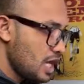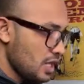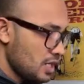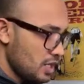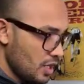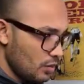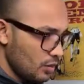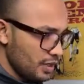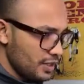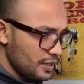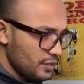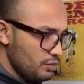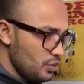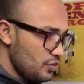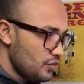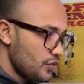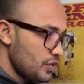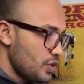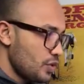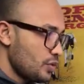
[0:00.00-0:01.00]
Now let's
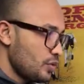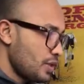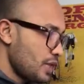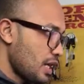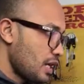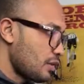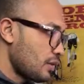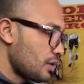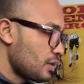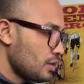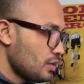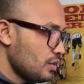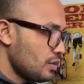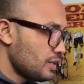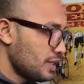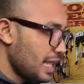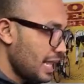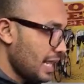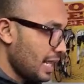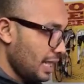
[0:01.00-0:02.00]
move on with our course
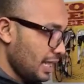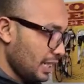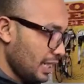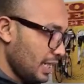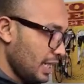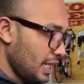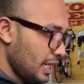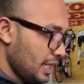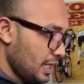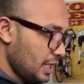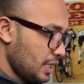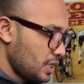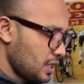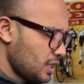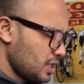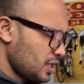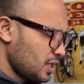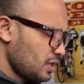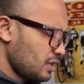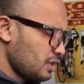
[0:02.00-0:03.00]
and
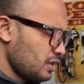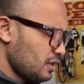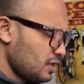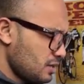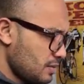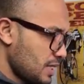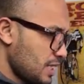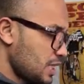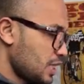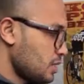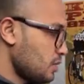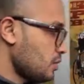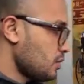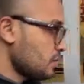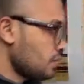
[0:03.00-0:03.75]
ignore about it.